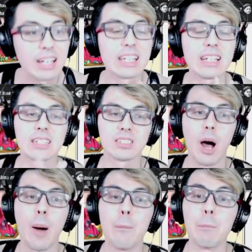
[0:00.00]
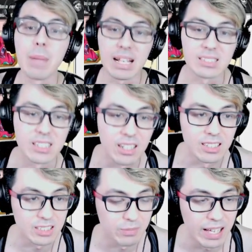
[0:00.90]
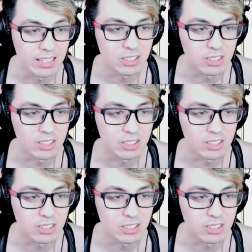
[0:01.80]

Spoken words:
He is amazing on this event.